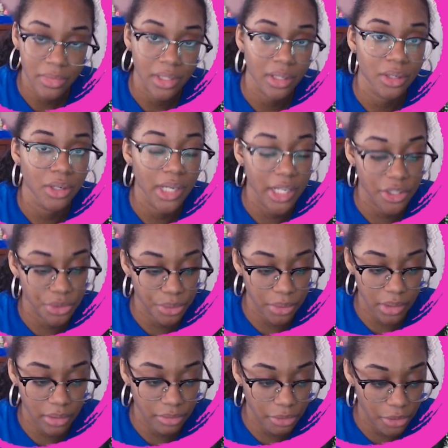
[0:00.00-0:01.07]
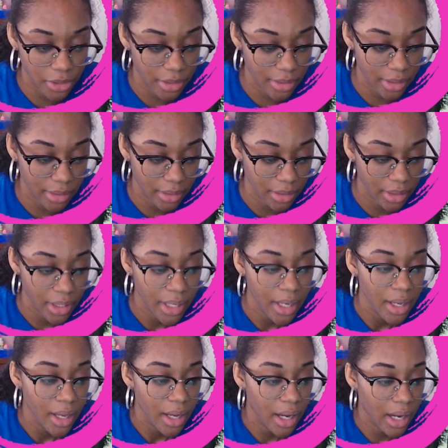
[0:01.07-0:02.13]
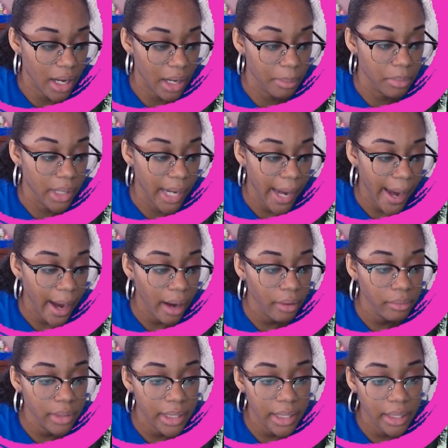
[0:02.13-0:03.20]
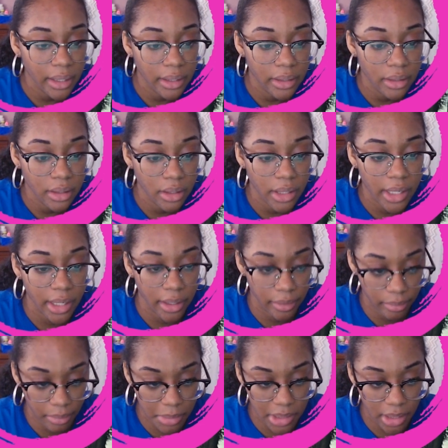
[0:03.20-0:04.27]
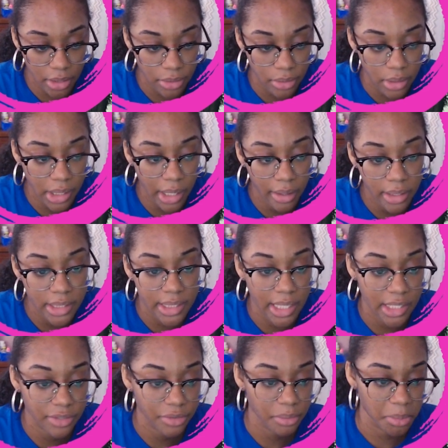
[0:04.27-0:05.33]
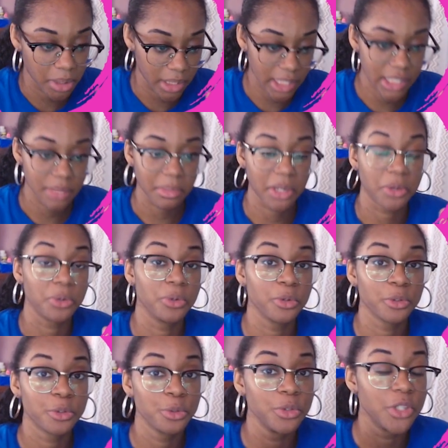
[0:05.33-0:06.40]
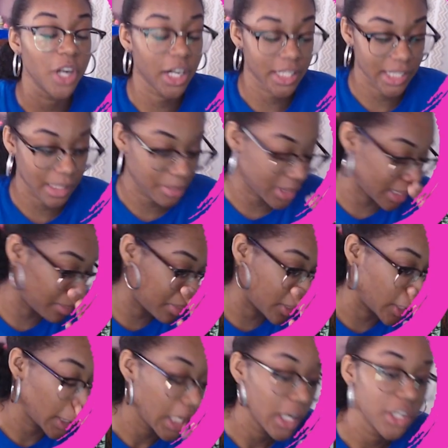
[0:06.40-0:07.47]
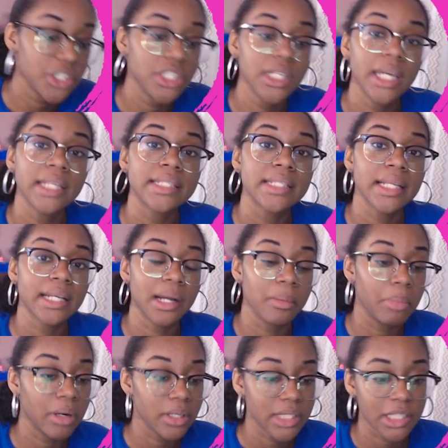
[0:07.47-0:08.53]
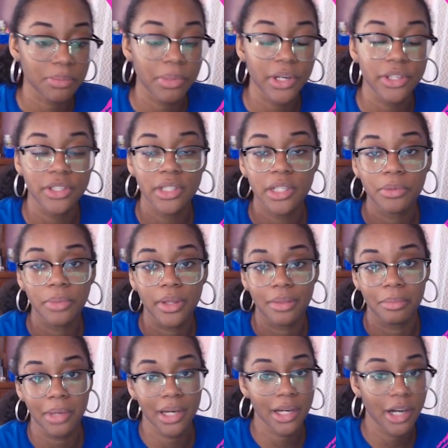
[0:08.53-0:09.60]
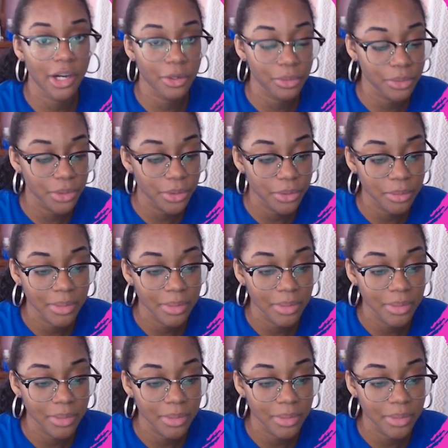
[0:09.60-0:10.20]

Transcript: Ace Roll, unfortunately. Karen, okay, let me tell you, Karen is S for me. This is my go-to dark type sync pair. She hits like a boss, especially with Mega Houndoom,